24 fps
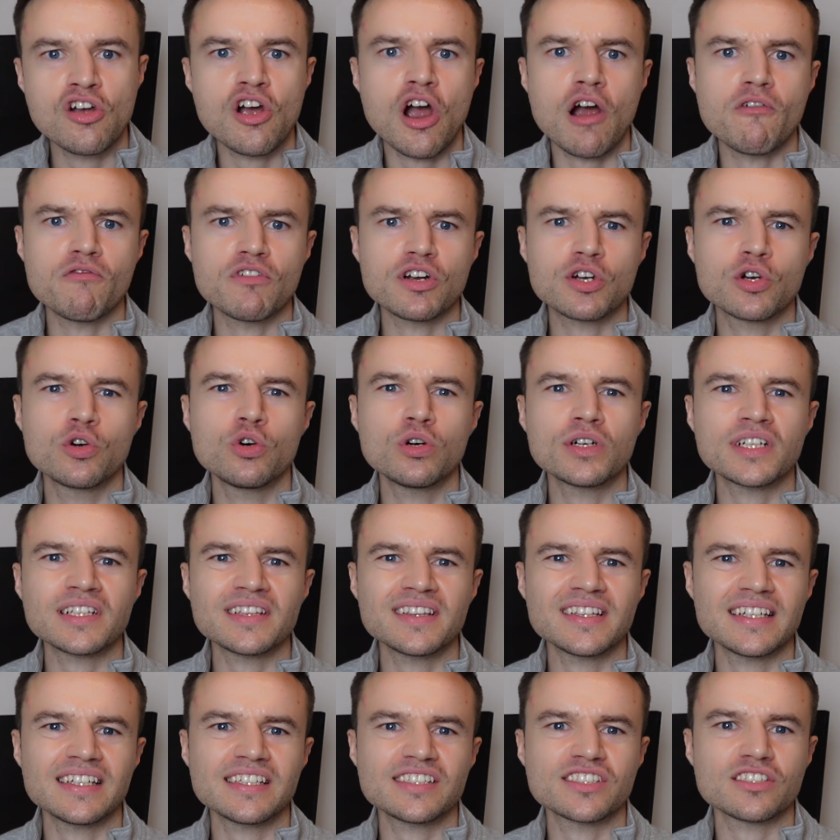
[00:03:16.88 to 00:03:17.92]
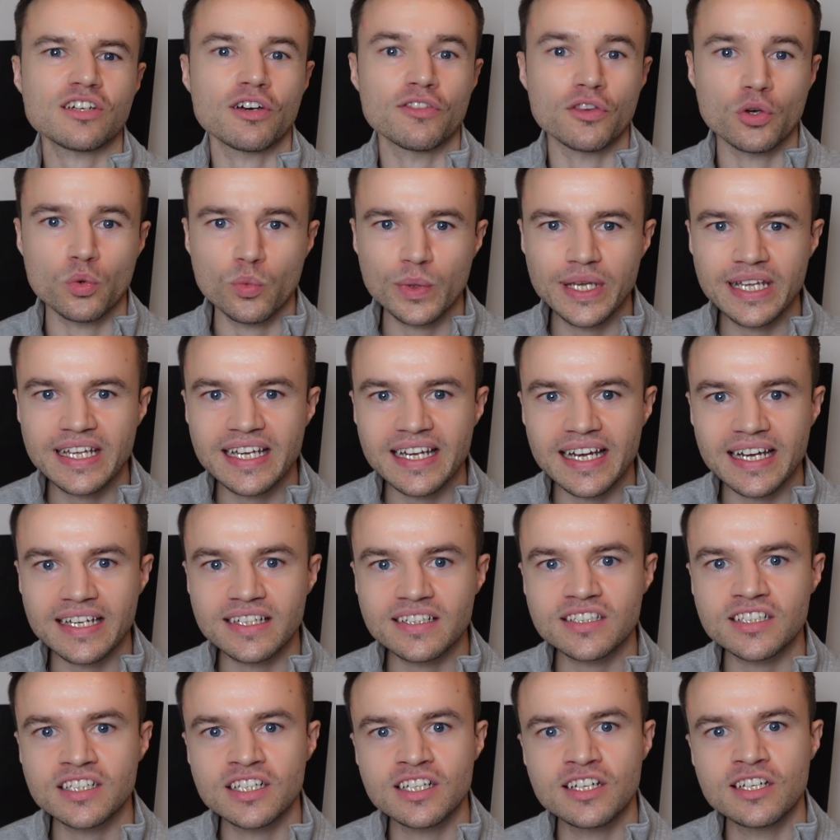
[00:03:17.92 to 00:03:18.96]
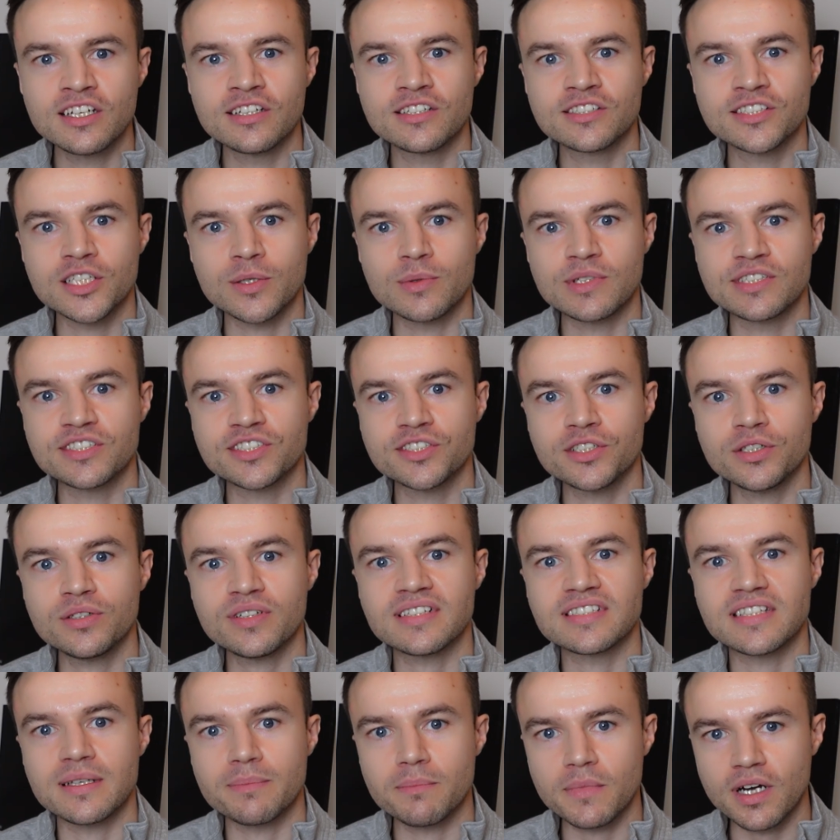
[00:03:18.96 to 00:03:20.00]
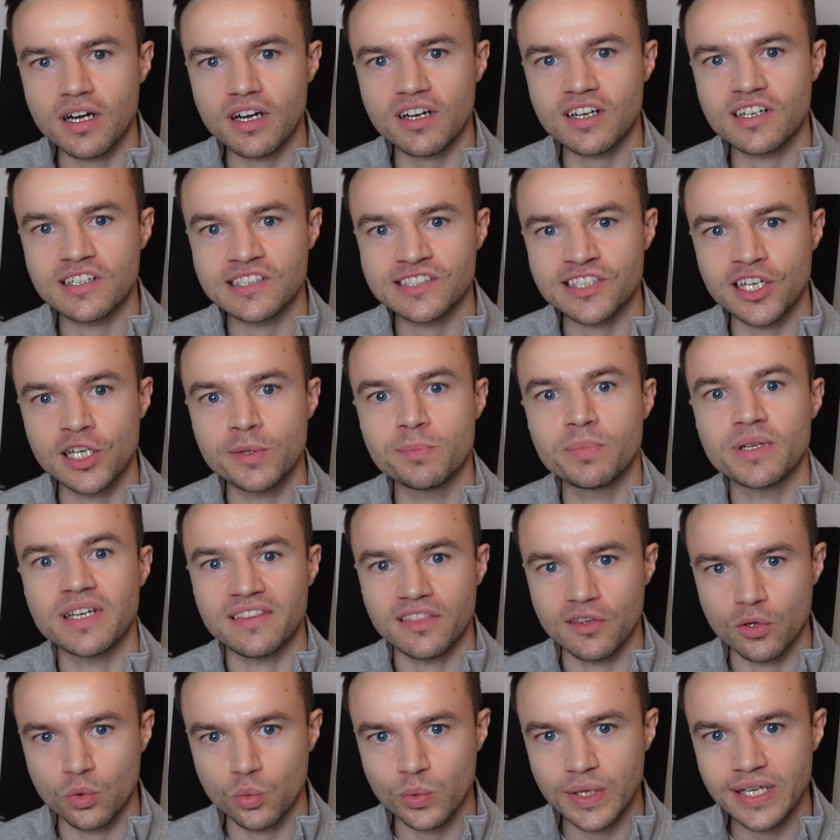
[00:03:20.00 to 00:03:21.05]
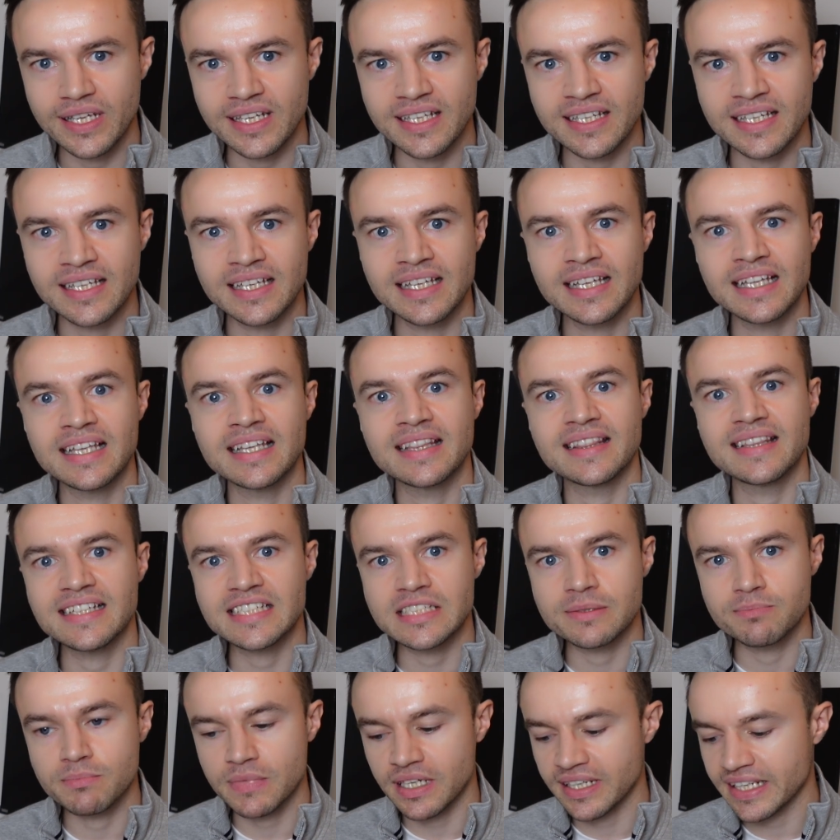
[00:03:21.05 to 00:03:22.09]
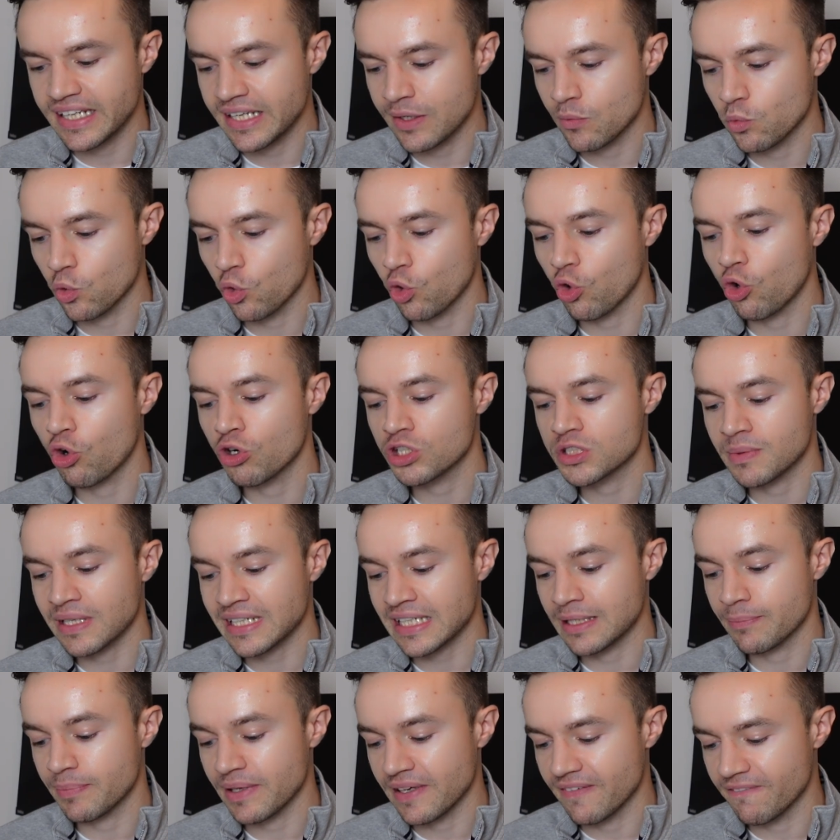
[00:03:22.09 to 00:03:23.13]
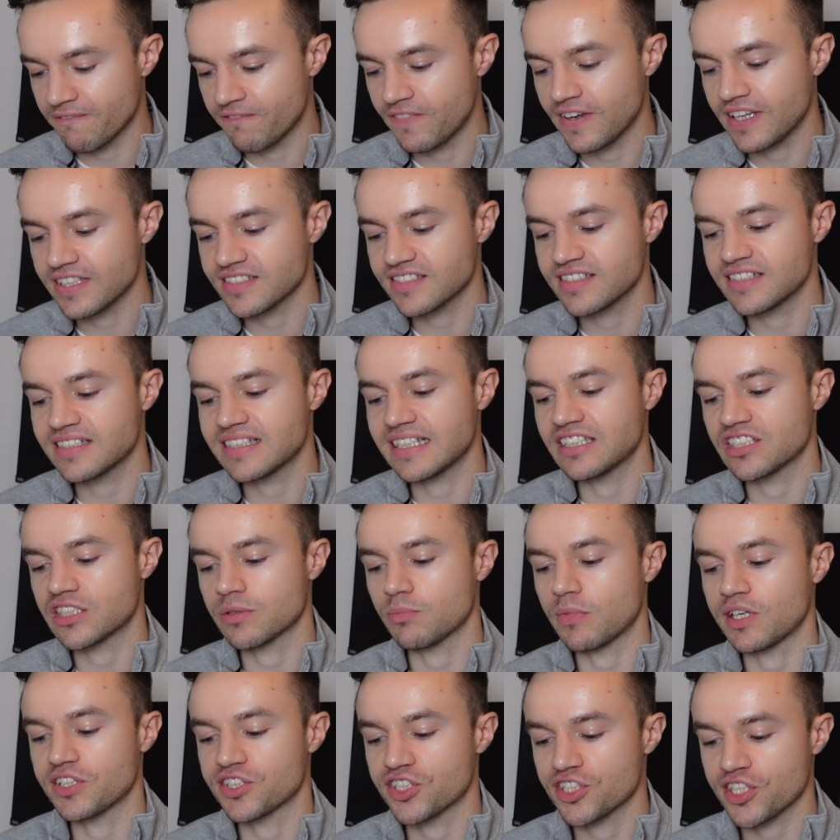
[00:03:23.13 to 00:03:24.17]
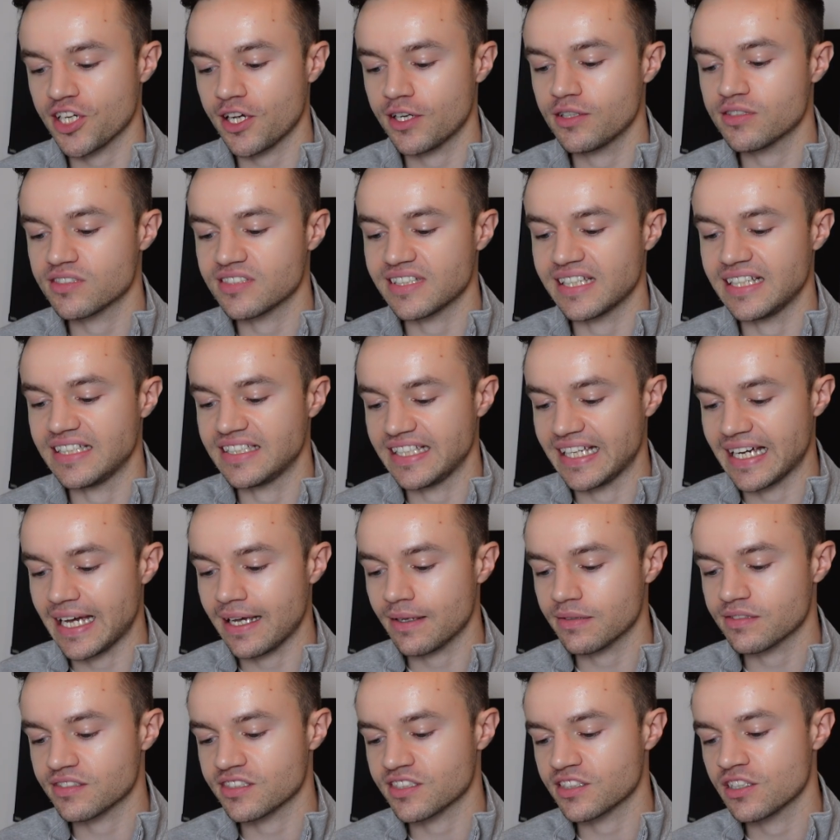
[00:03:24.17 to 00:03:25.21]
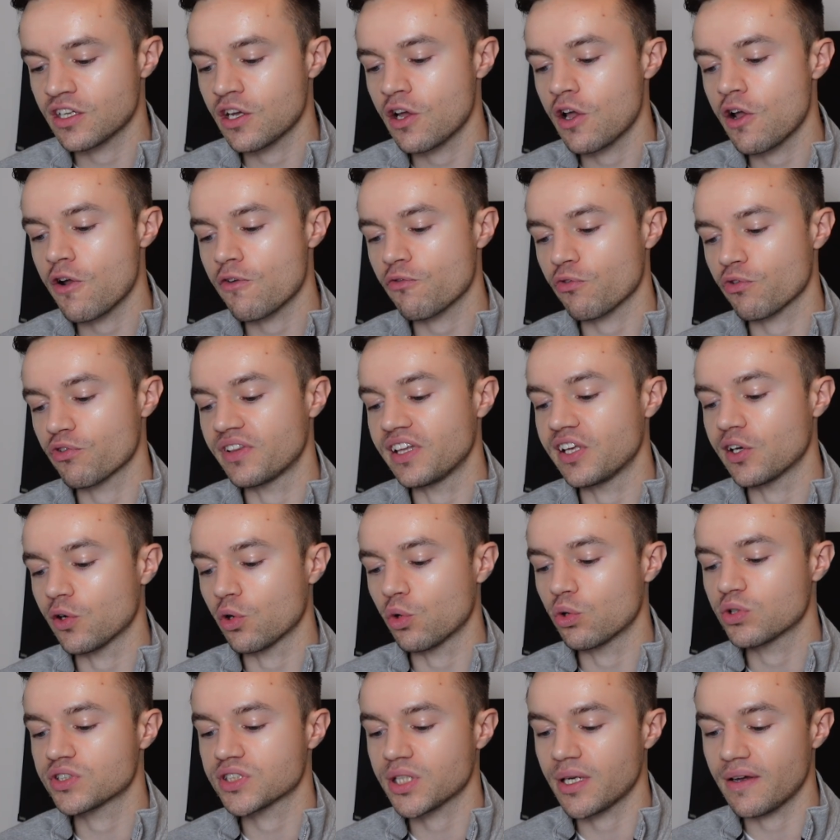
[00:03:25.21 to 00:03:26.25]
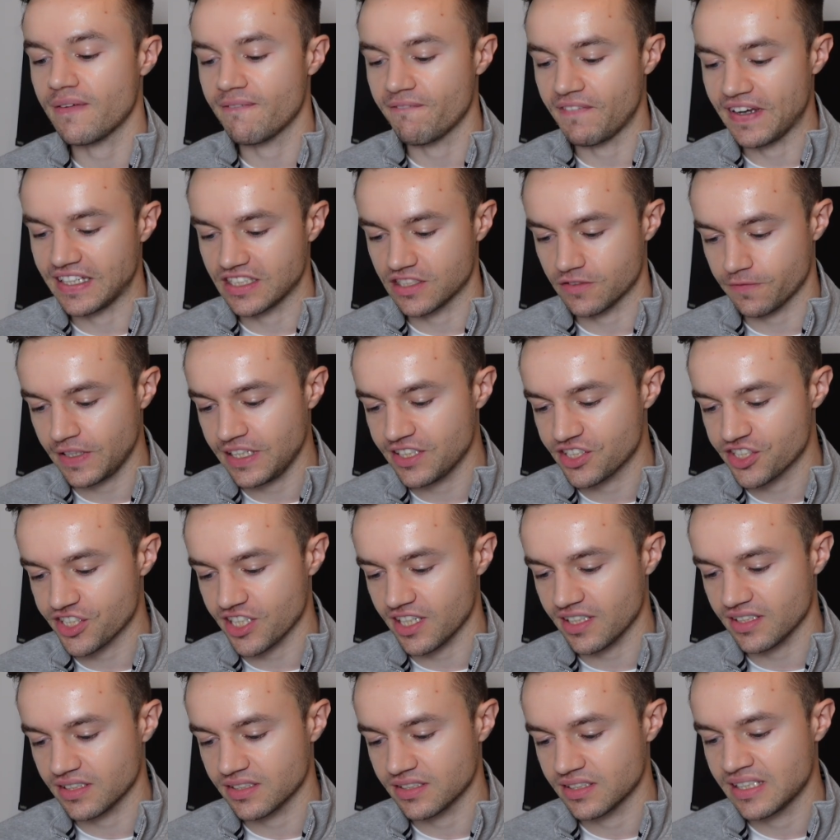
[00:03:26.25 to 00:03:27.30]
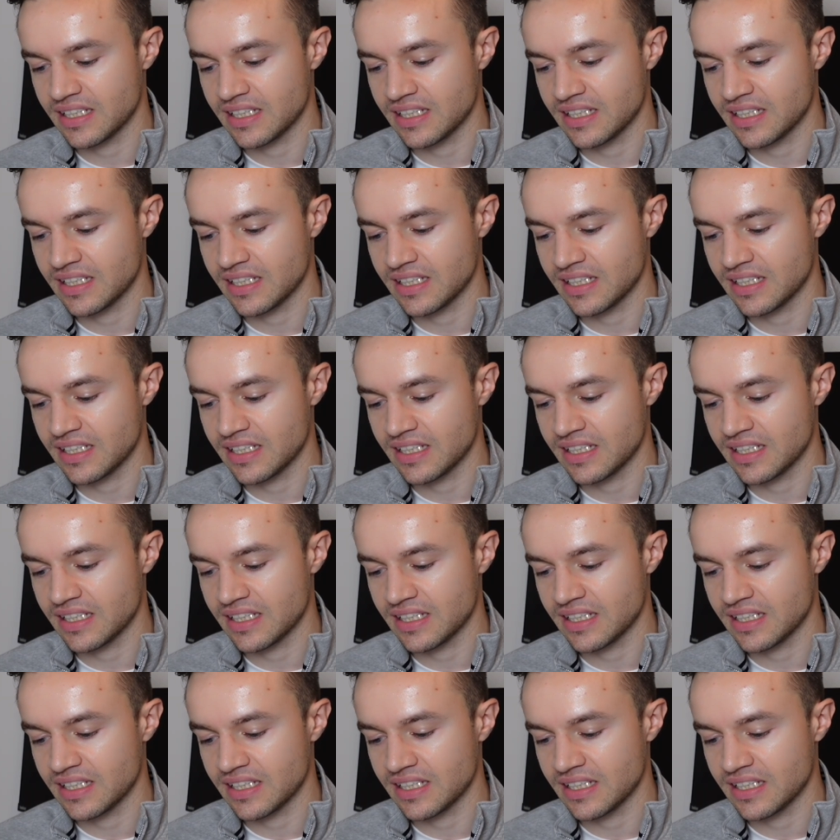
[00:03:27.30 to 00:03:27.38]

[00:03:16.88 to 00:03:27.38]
I'm recording this on the weekend, so as soon as the markets open in the week, this money will automatically be invested into my chosen ETFs through the Auto Invest feature.